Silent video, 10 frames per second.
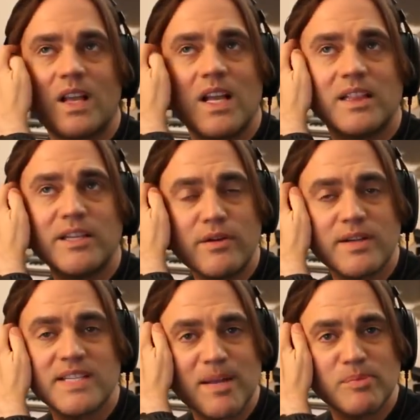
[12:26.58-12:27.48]
A clear
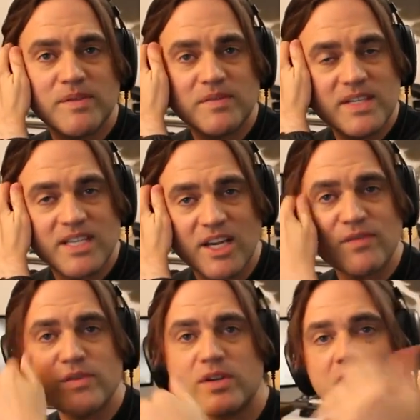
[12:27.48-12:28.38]
example of this, I'll
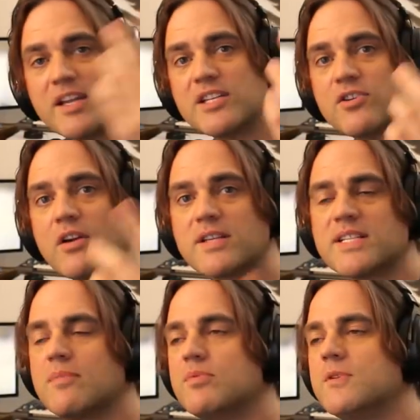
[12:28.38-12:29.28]
give you a guitar
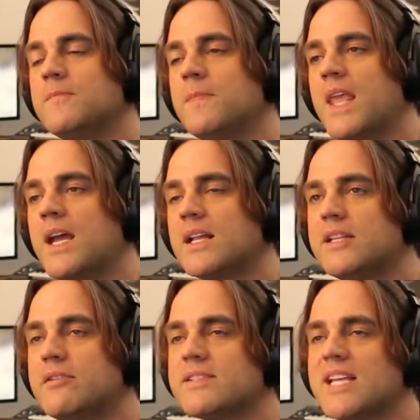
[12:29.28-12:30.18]
example. A
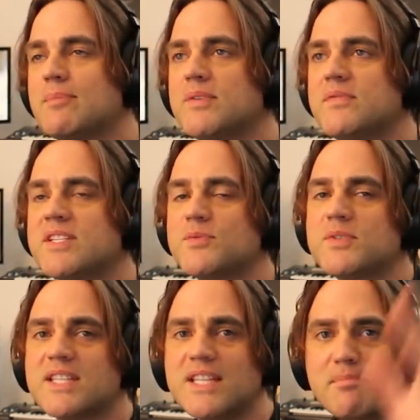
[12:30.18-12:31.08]
clear example of this
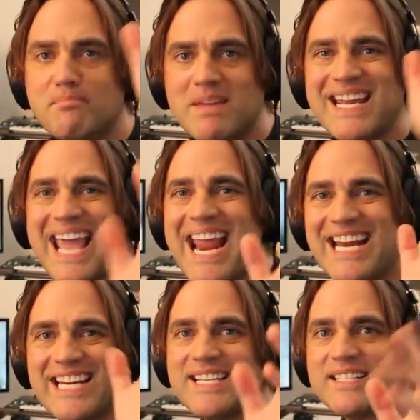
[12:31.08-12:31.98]
was in the mid
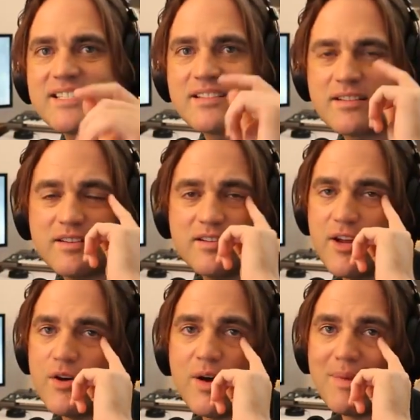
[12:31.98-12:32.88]
80s.
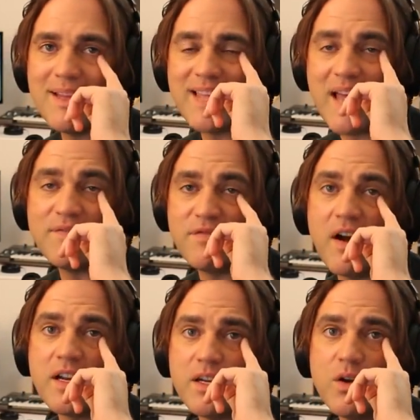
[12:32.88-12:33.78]
No, I'm not that
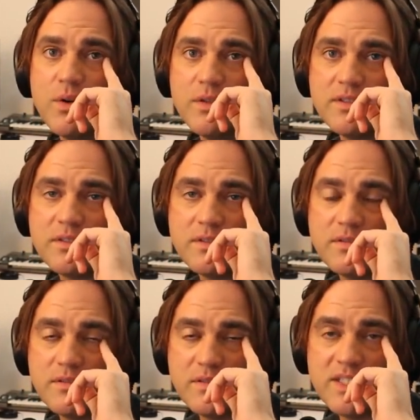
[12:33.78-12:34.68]
fucking old.
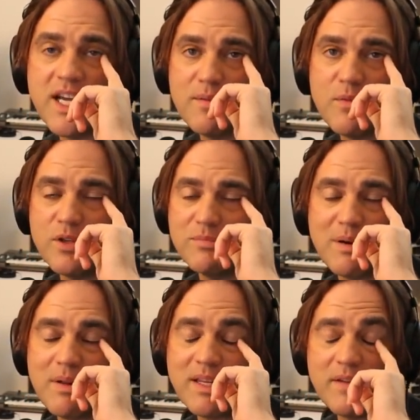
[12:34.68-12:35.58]
Yeah, I'm old,
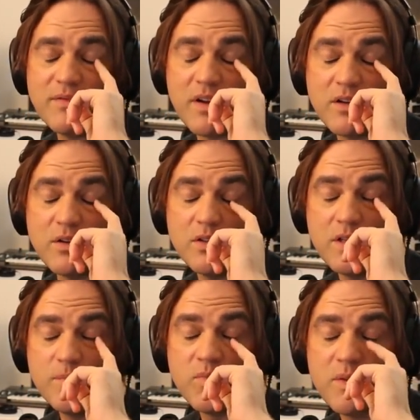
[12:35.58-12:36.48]
but I'm not that fucking old.
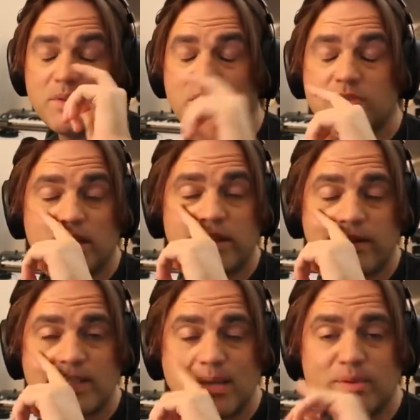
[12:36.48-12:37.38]
But there's a clear
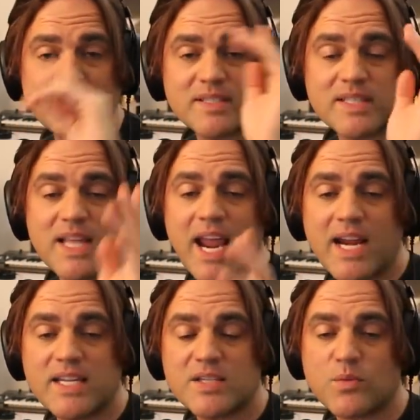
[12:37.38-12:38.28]
example of this in the
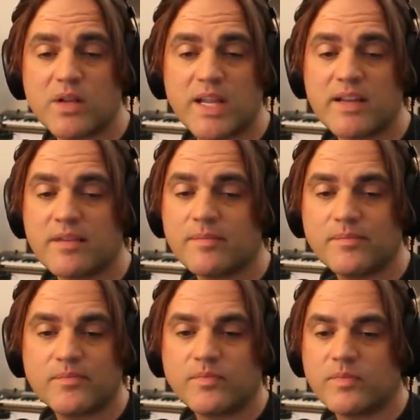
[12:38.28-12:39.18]
80s where, like,
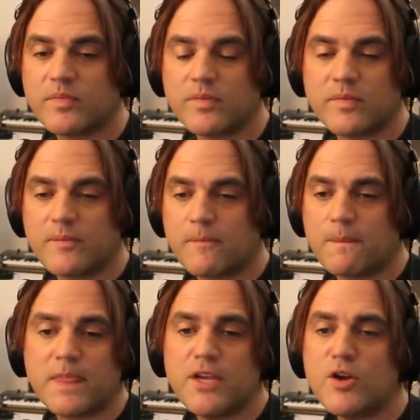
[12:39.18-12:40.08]

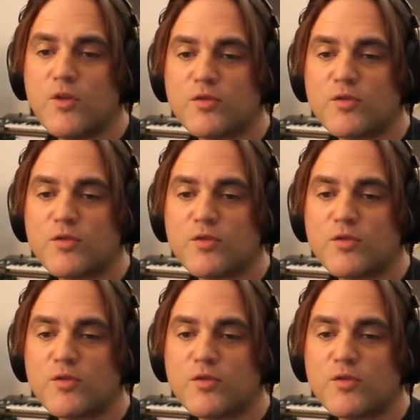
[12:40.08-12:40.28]
you know,